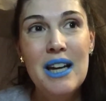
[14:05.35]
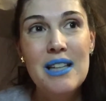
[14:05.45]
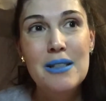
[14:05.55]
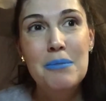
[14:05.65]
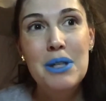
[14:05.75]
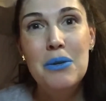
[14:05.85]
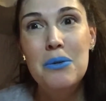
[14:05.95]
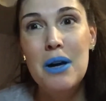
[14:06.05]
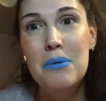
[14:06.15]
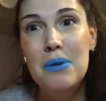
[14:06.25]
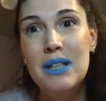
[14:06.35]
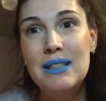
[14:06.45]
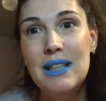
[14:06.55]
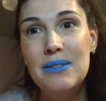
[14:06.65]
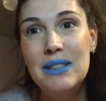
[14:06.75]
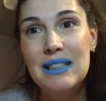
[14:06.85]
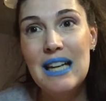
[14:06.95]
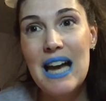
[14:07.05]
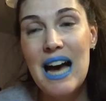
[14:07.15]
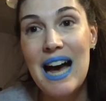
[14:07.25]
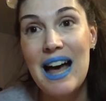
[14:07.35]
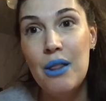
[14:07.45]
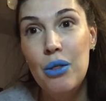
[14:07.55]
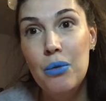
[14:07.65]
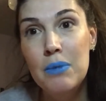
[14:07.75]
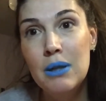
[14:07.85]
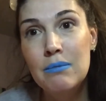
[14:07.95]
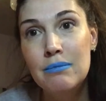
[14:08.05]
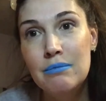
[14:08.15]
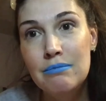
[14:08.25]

ask me who I was, I would say, ah, woman.